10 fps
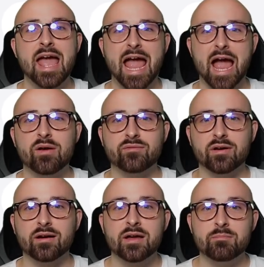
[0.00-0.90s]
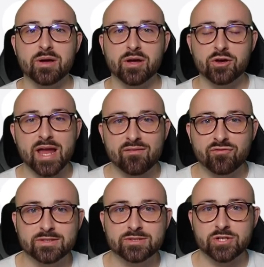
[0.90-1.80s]
However, because we have
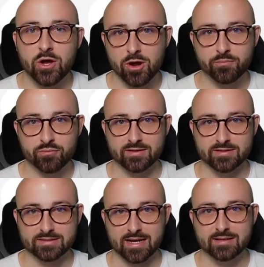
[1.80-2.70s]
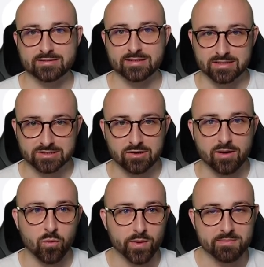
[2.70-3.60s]
to interpret the stats and
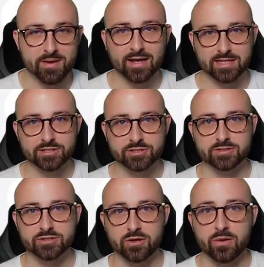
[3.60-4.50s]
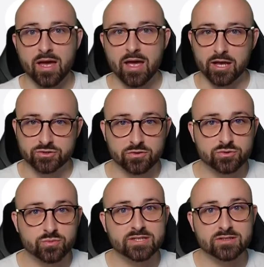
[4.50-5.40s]
decide what we pay attention to, as soon
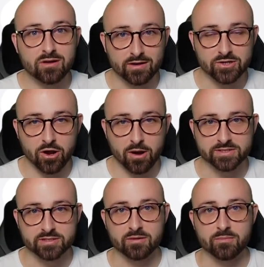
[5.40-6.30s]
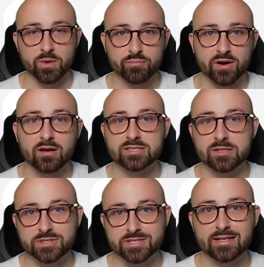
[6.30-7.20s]
as we start interpreting them, we bring our
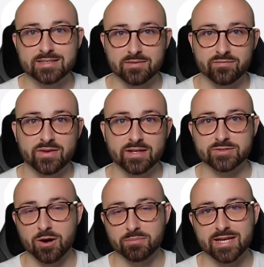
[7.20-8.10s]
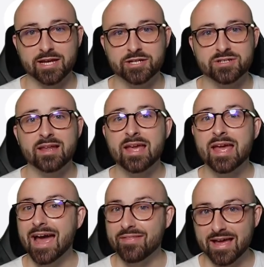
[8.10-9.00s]
subjective interpretation in,
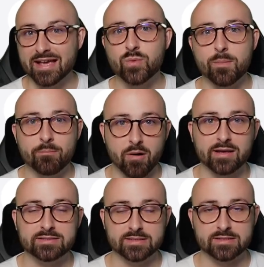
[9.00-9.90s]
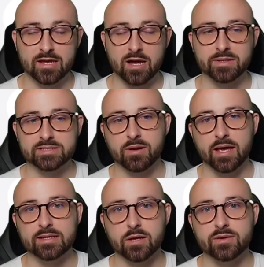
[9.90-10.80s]
and that's when biases can come into
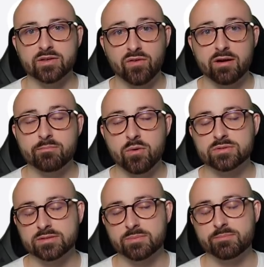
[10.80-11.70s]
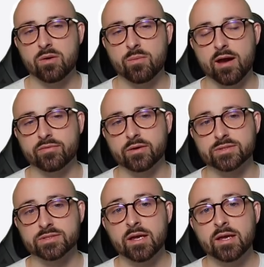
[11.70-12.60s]
play. So it's very important to be aware of
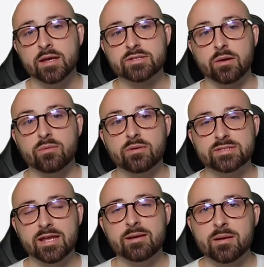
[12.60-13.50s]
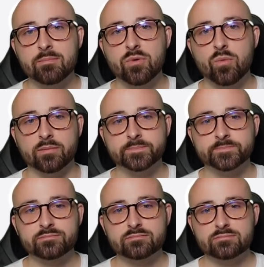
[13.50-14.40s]
those. So tip number 1
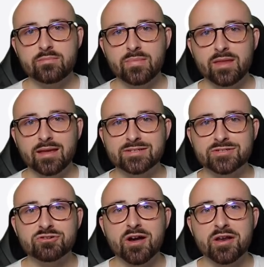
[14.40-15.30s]
is to try